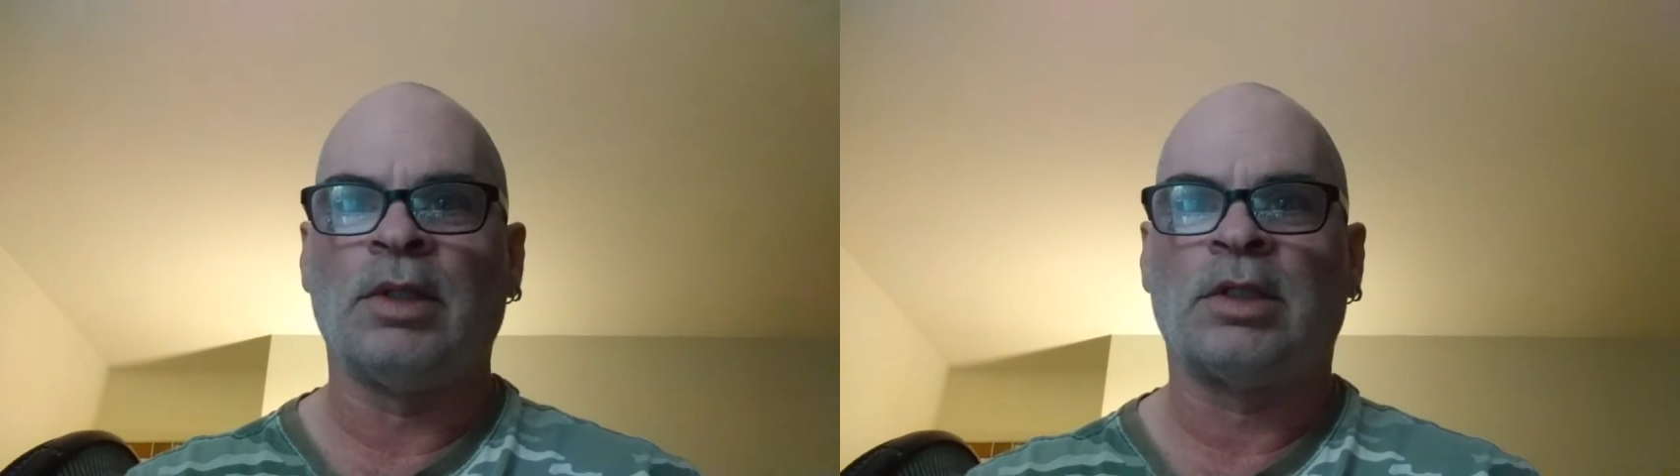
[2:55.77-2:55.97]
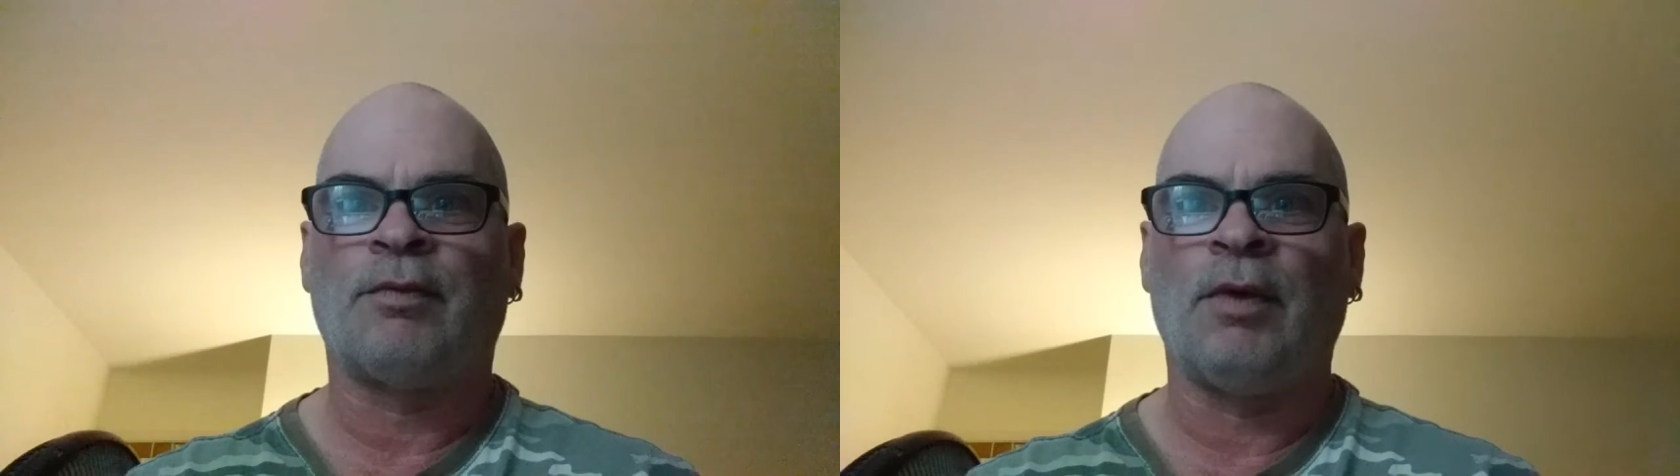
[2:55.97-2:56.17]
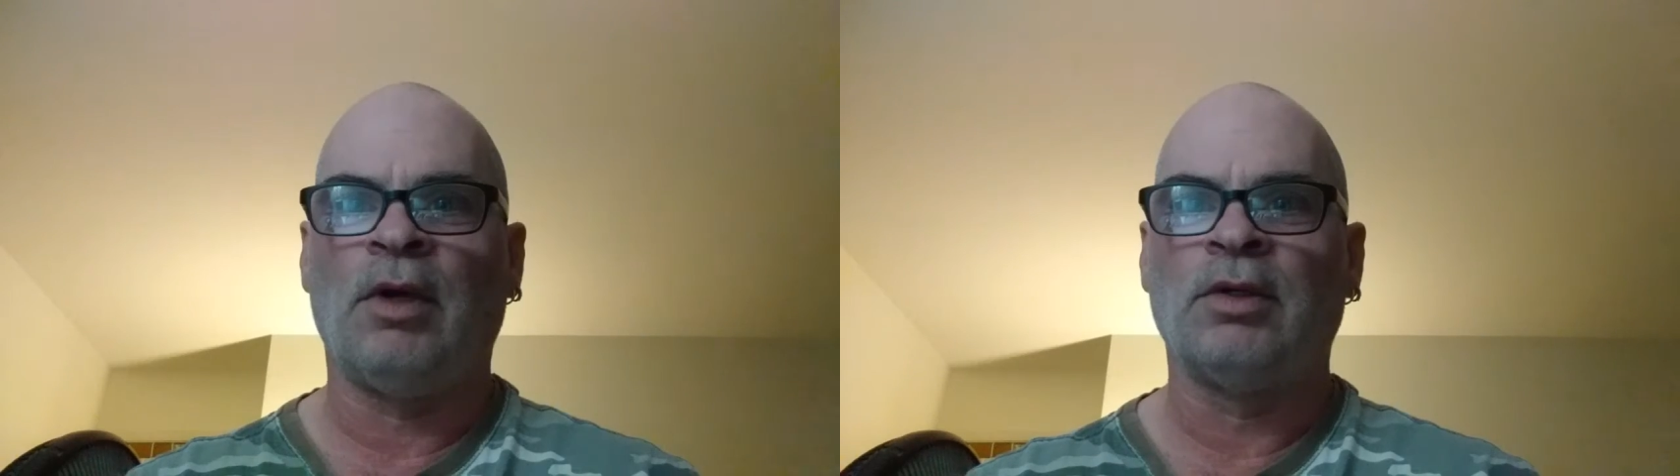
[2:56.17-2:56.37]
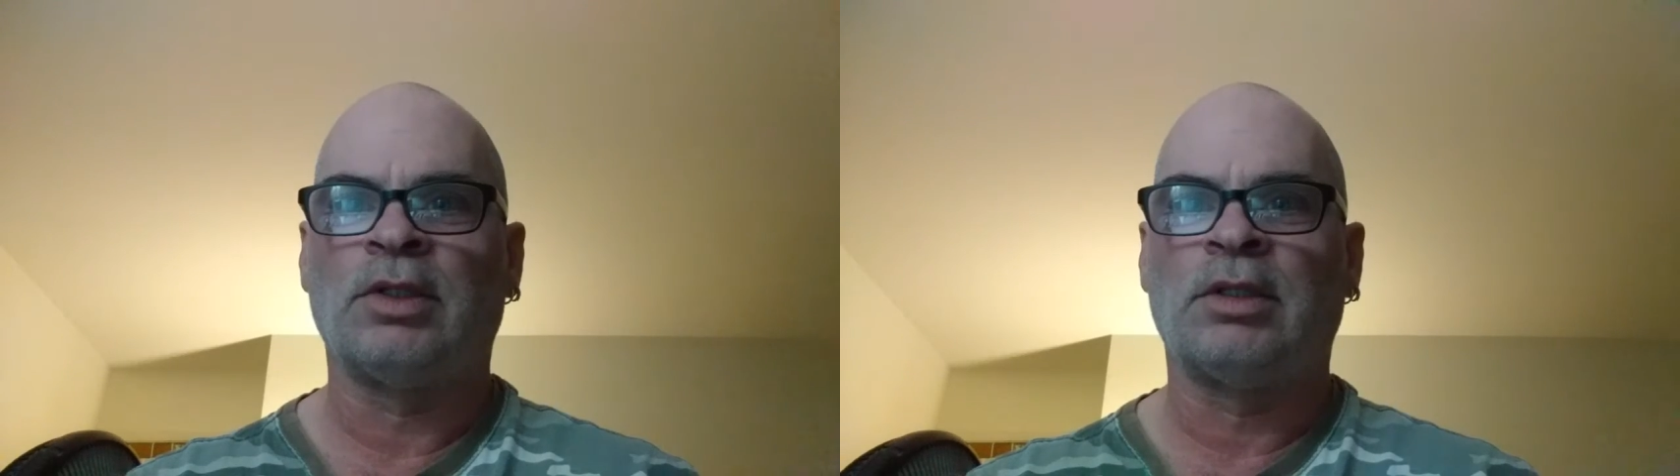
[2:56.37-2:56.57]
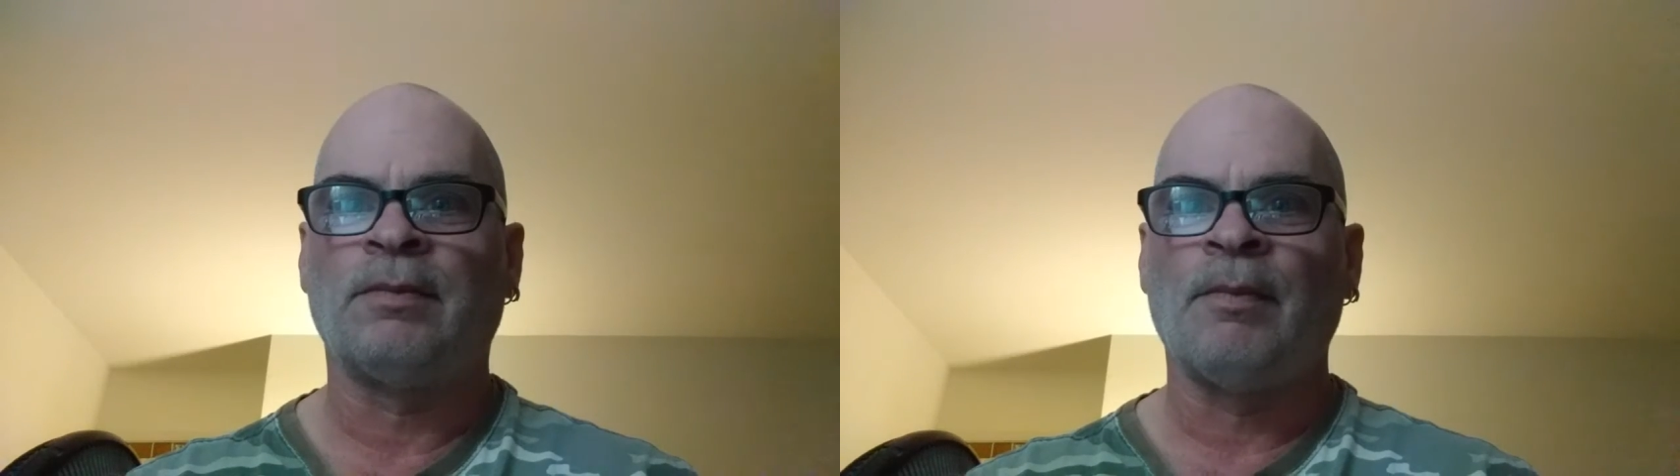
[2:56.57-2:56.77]
His
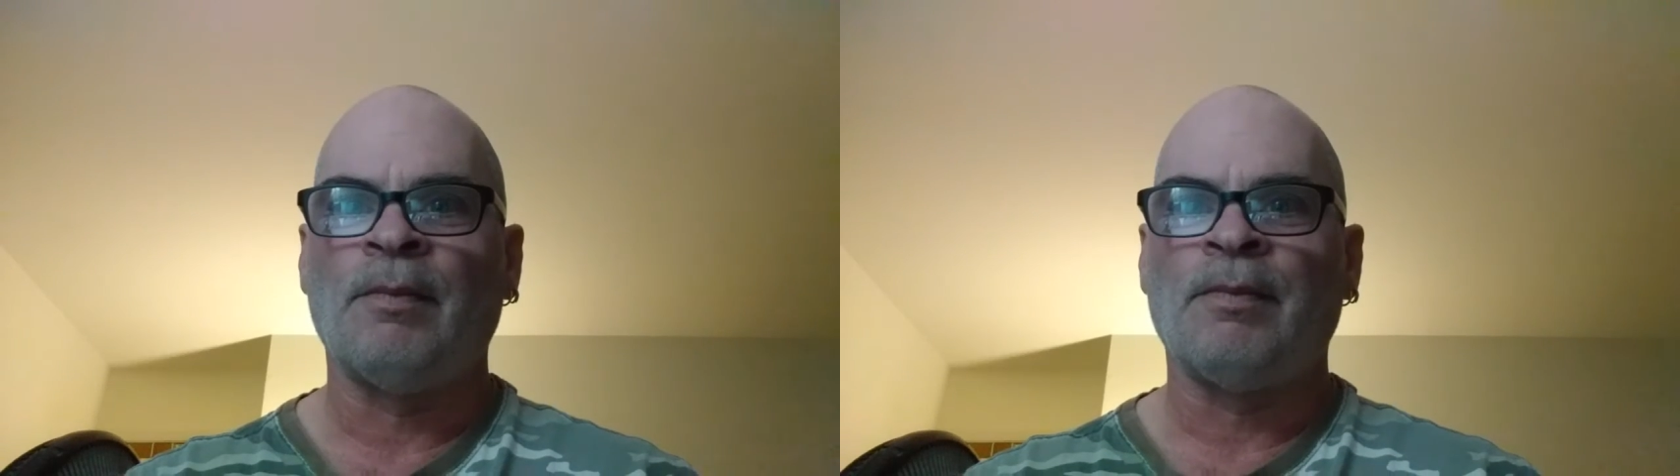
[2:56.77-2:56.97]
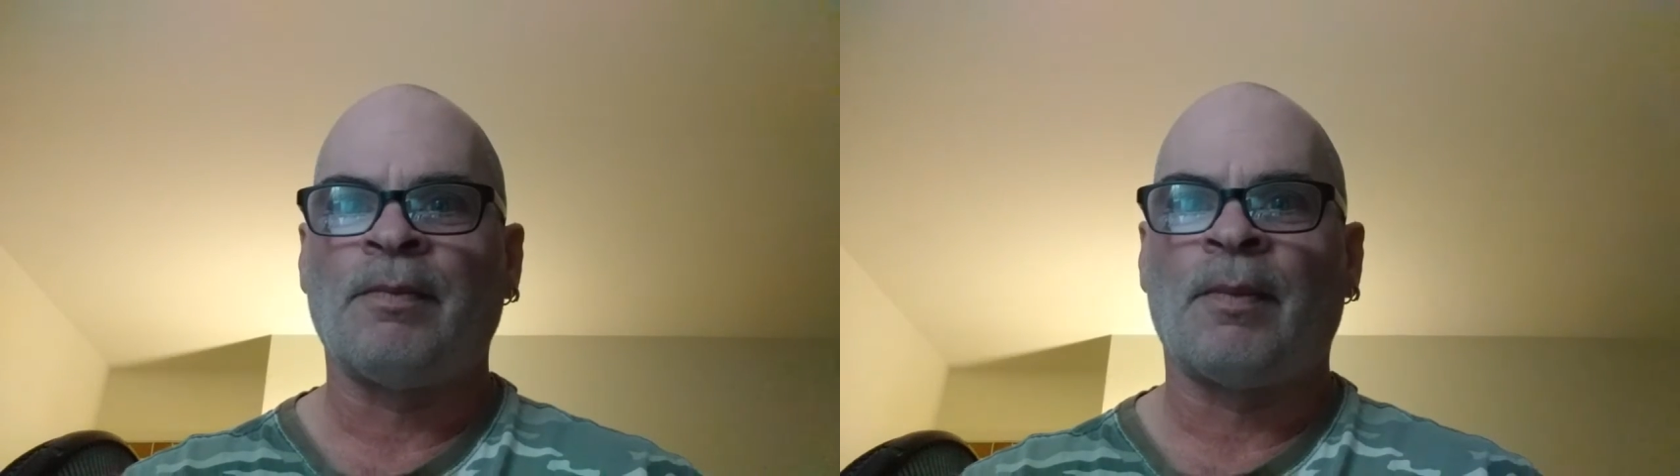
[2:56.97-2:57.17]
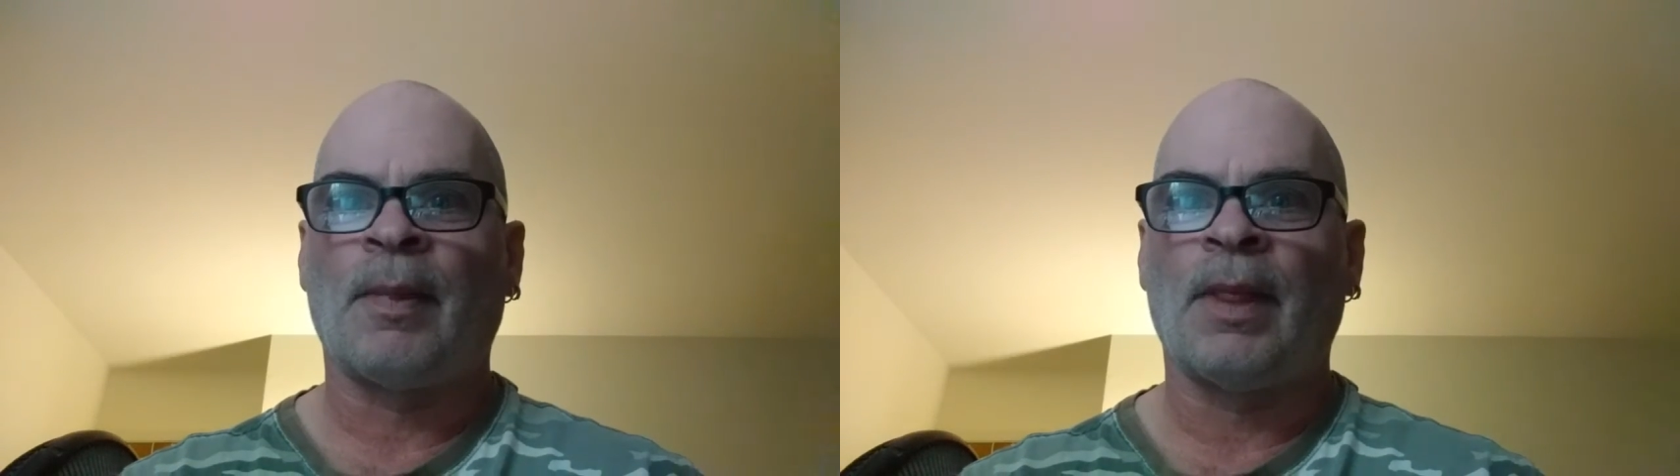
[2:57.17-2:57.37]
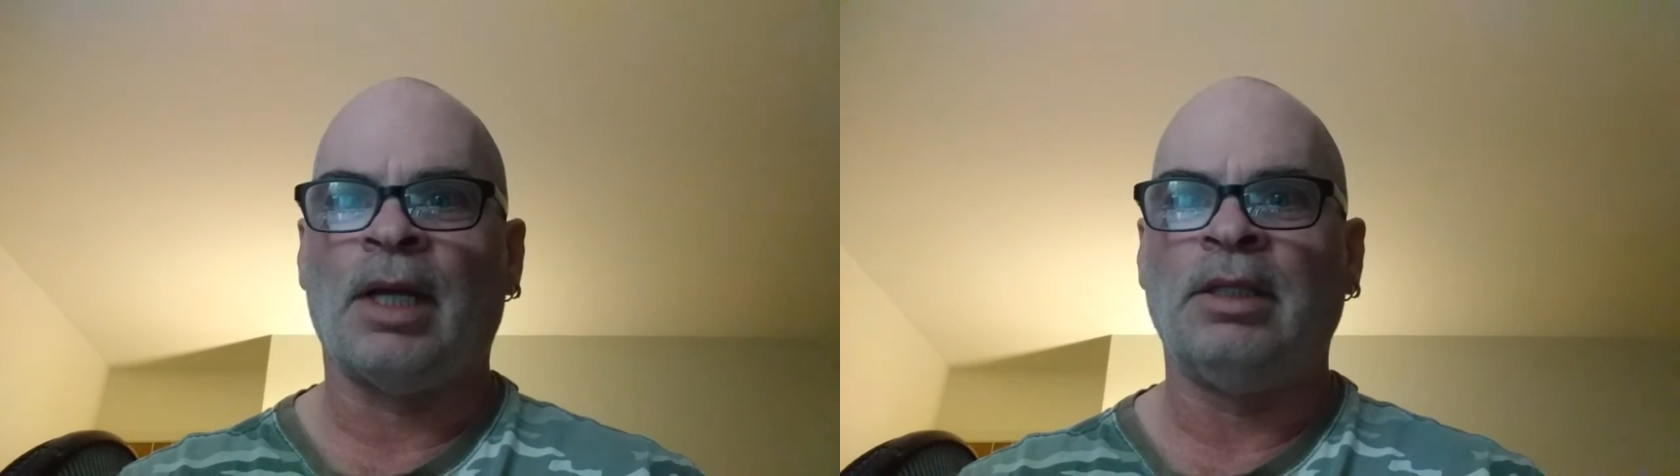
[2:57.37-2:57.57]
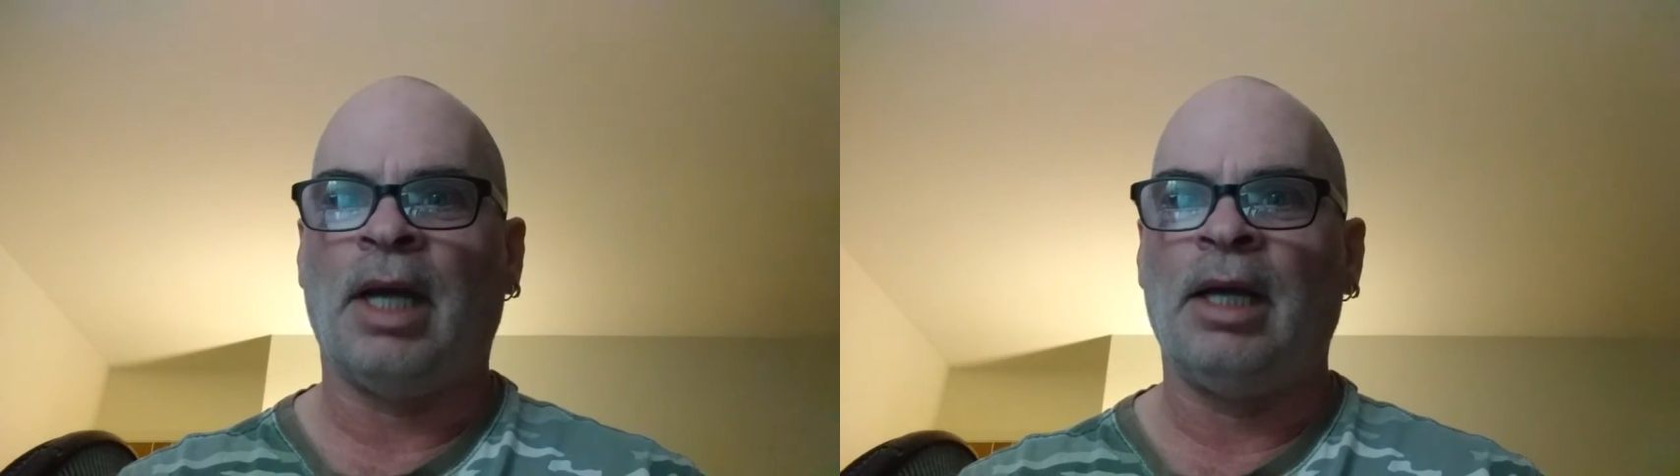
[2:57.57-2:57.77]
first
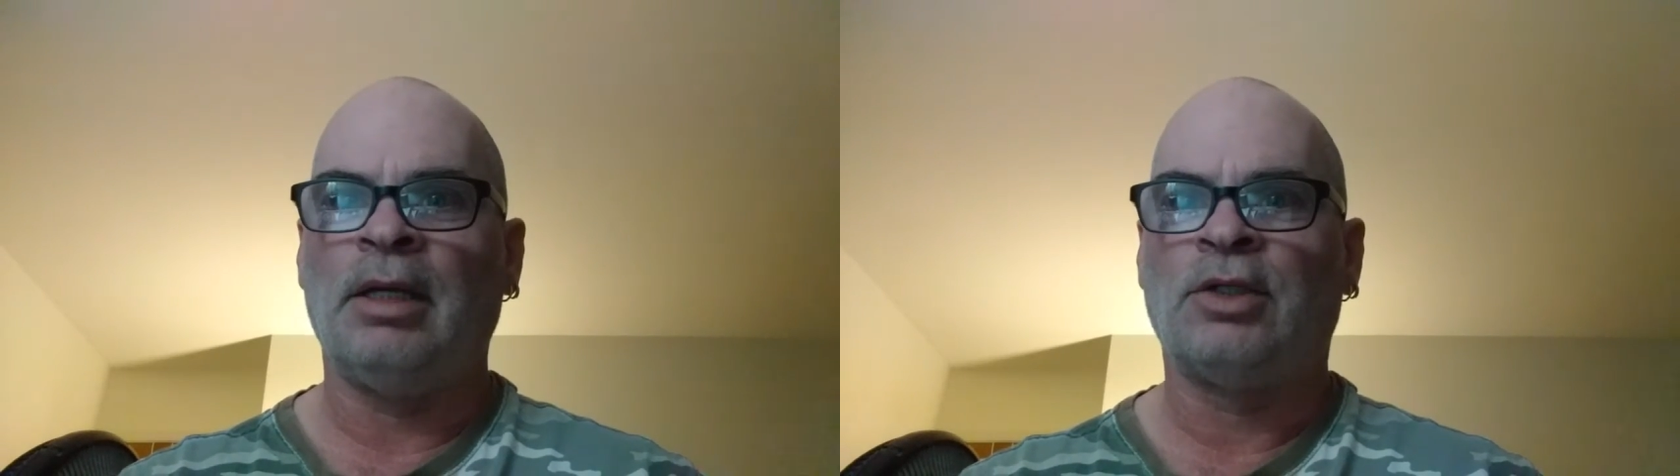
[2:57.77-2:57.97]
Night